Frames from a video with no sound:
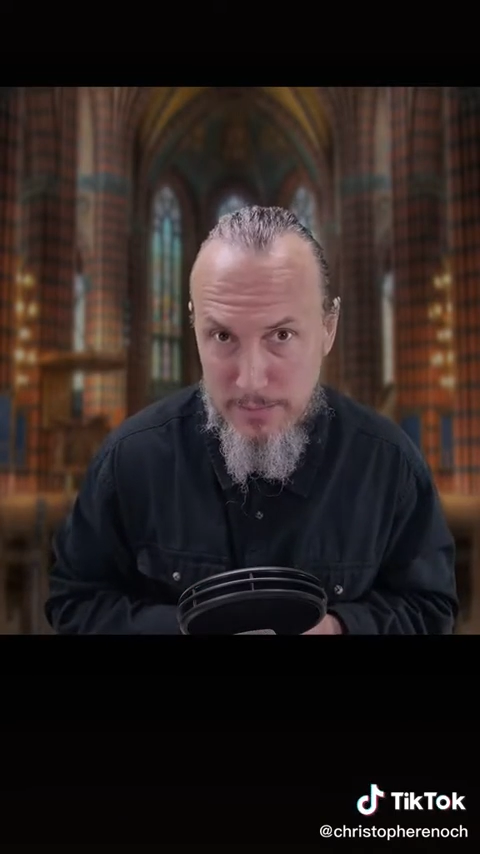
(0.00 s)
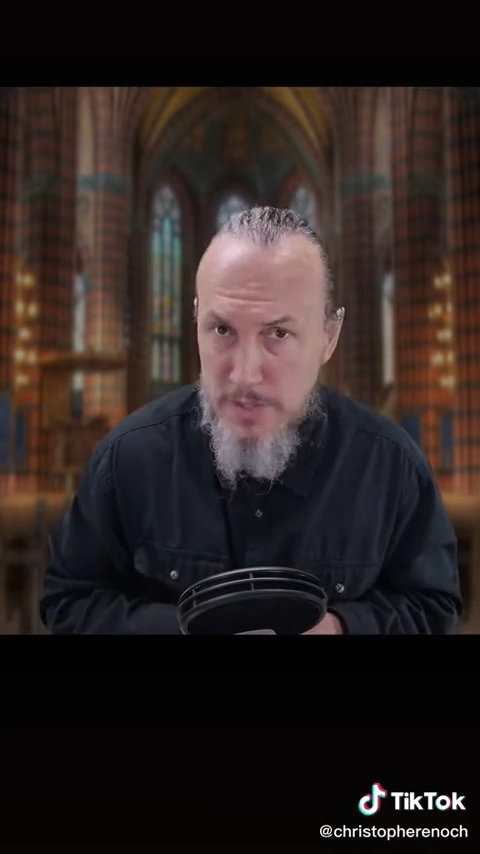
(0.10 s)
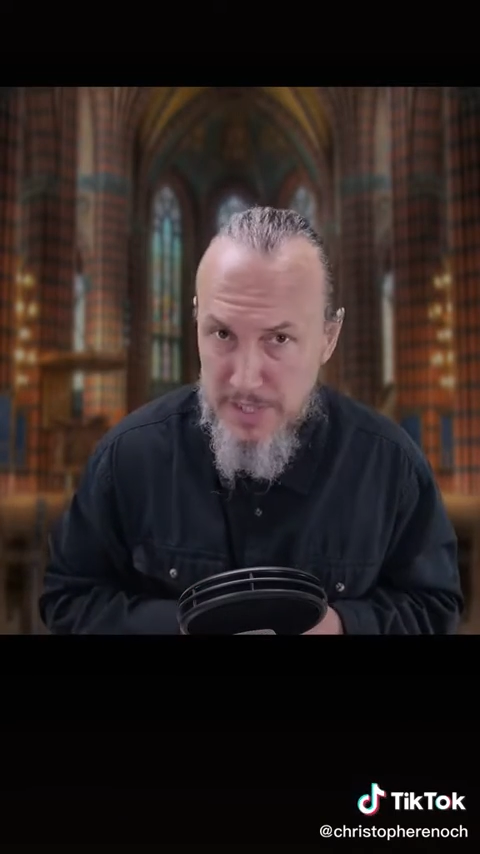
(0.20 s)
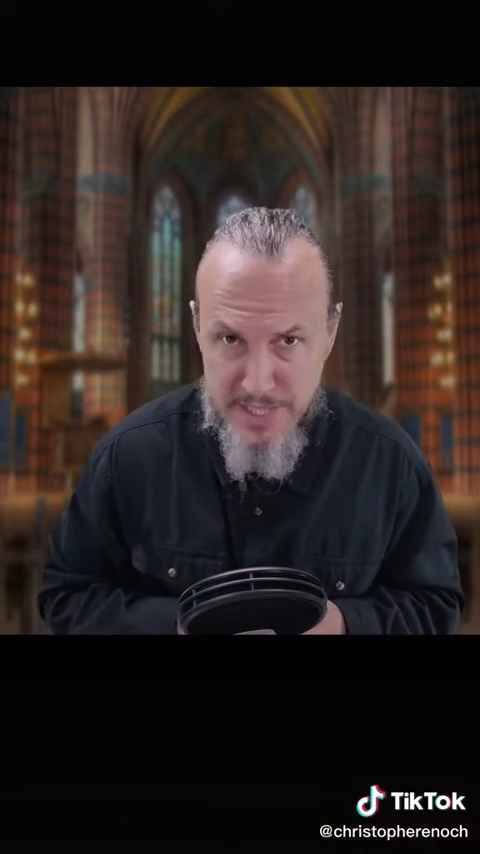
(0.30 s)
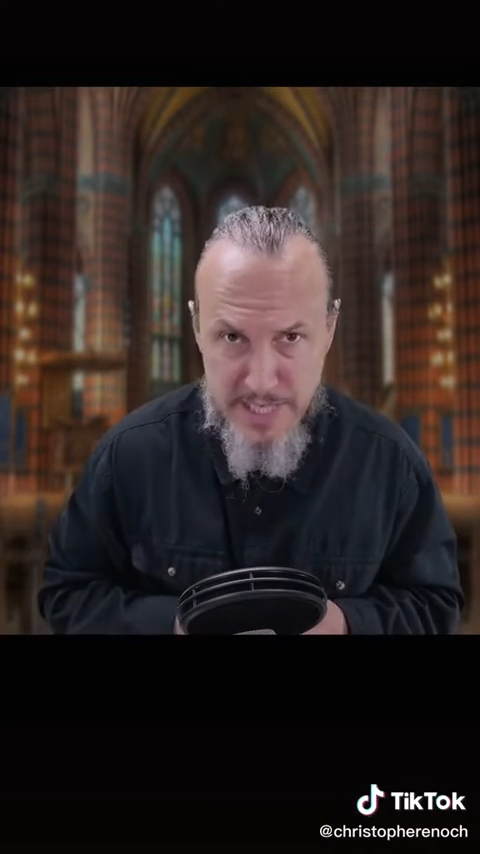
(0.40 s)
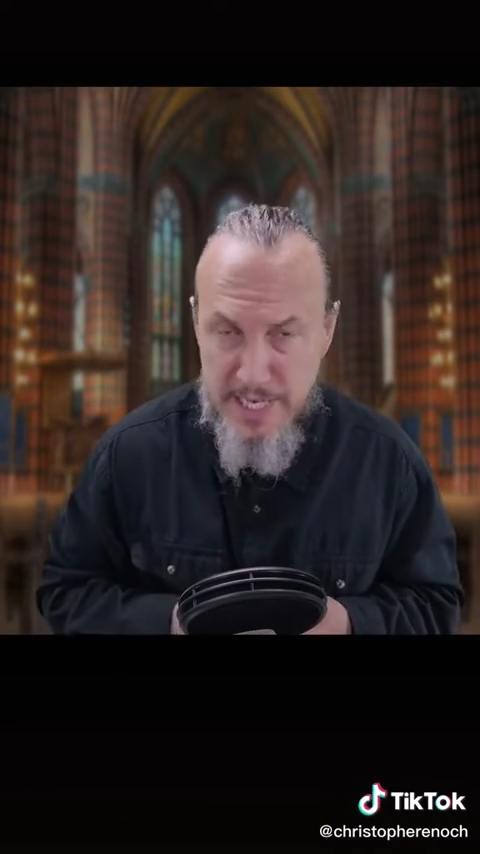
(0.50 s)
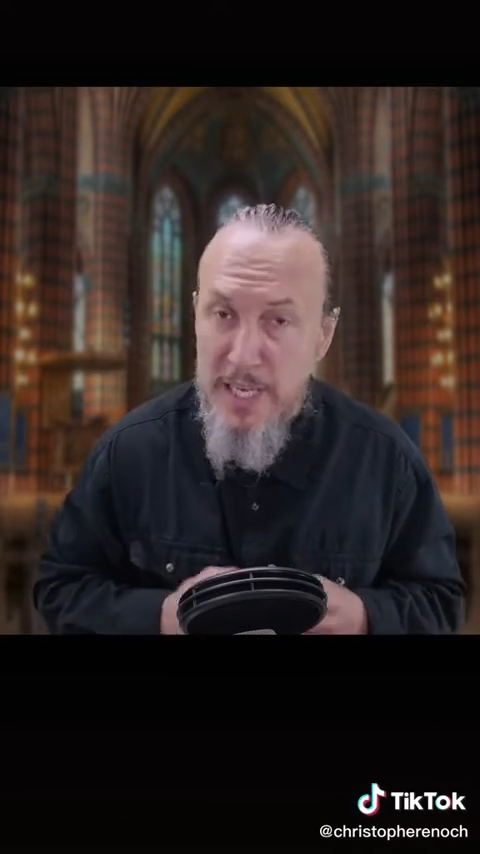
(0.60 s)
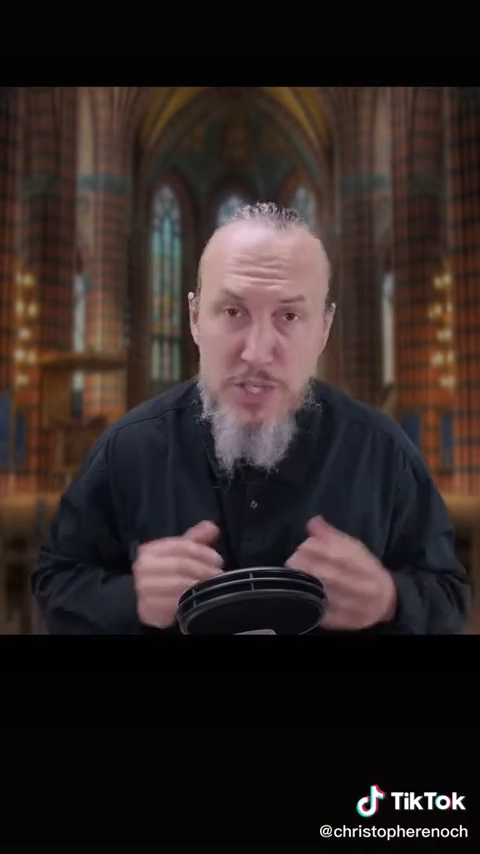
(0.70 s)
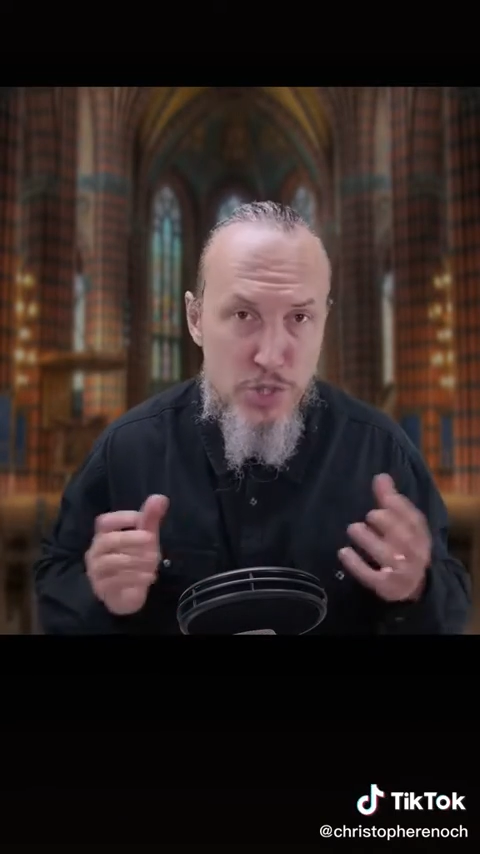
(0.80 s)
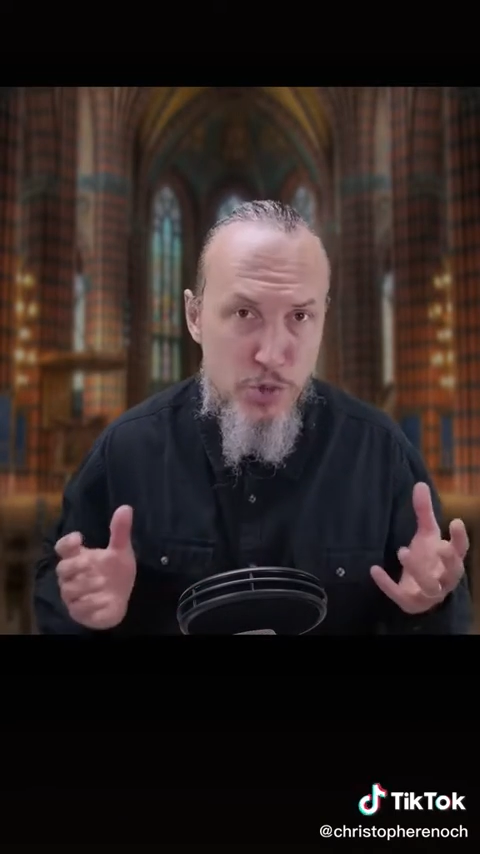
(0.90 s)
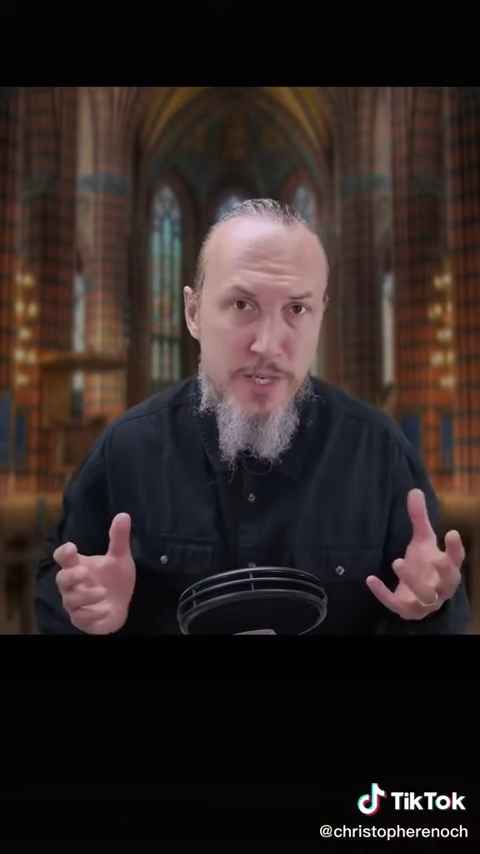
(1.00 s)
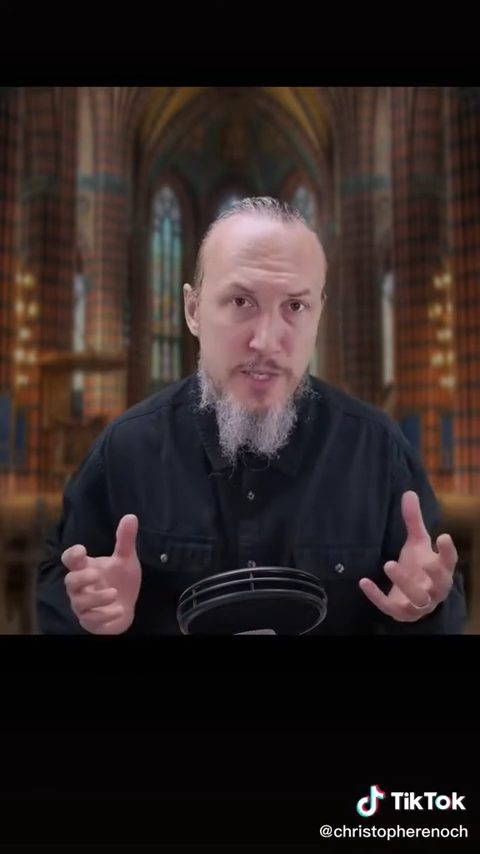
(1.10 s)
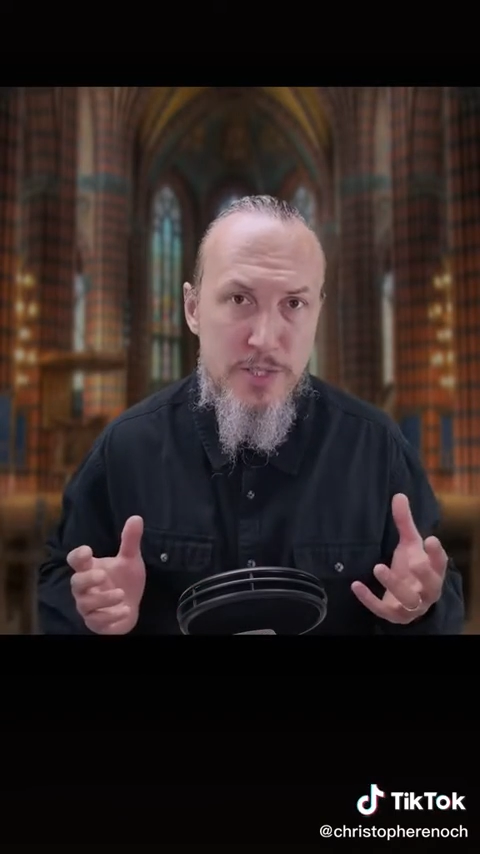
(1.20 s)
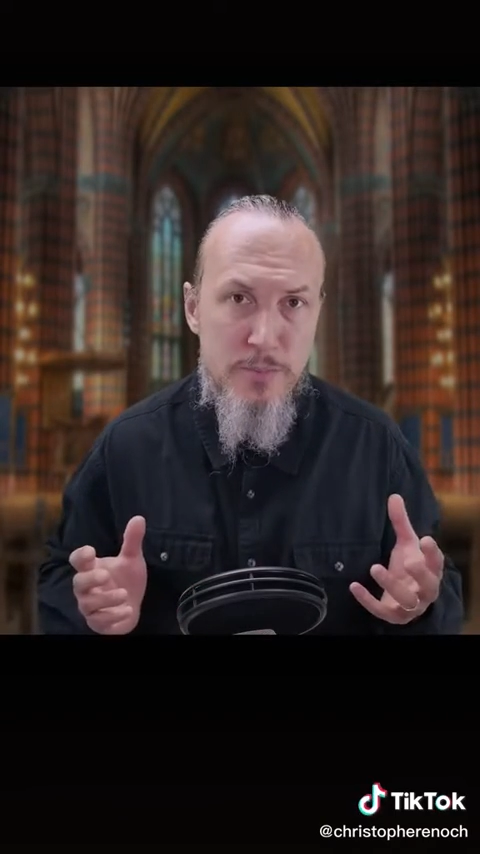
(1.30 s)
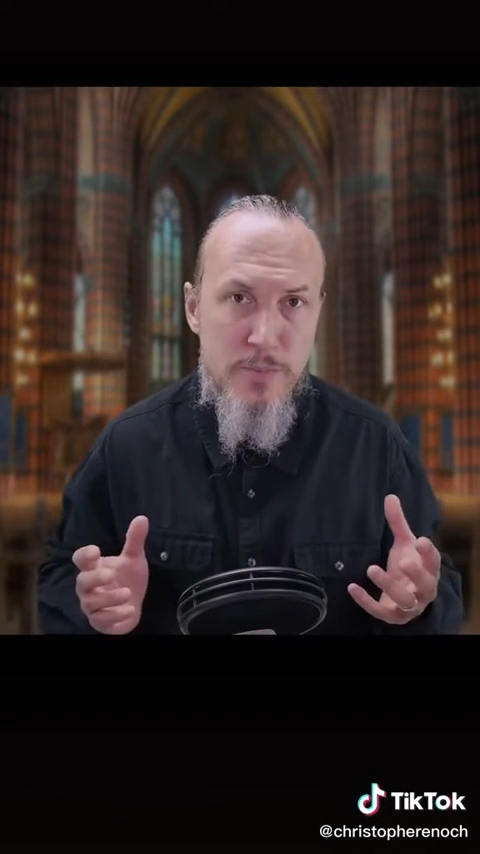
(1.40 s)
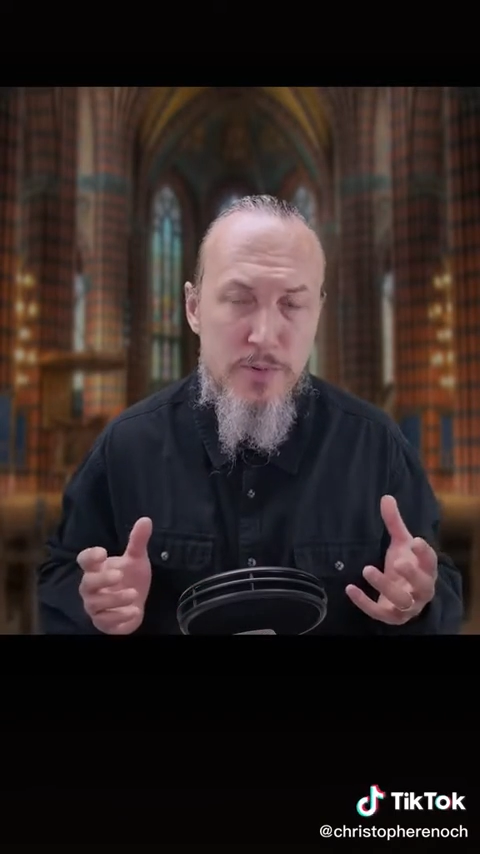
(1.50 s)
You see, in Judaism,